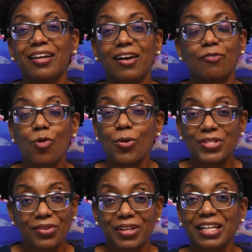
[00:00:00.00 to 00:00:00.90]
Of
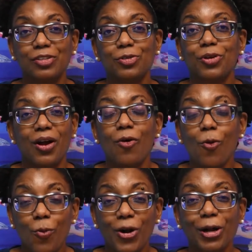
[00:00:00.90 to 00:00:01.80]
course, they're going to do their
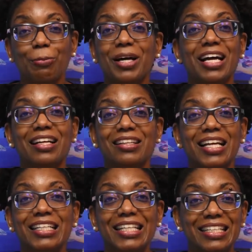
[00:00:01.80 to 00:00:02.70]
homework, but
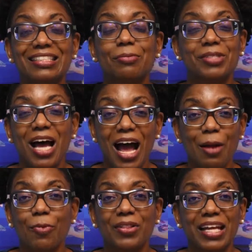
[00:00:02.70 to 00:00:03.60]
they need some
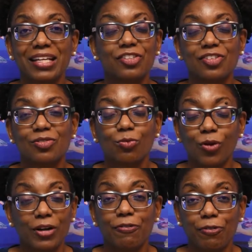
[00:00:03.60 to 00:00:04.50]
time where they can just
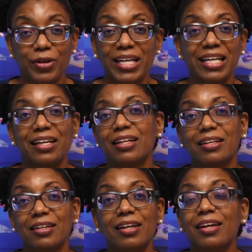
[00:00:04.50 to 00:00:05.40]
run free
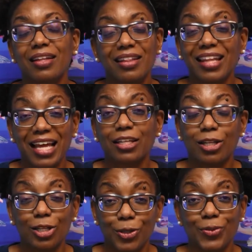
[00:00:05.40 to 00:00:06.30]
and let
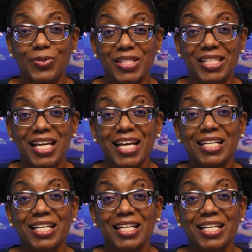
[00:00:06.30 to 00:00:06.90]
loose.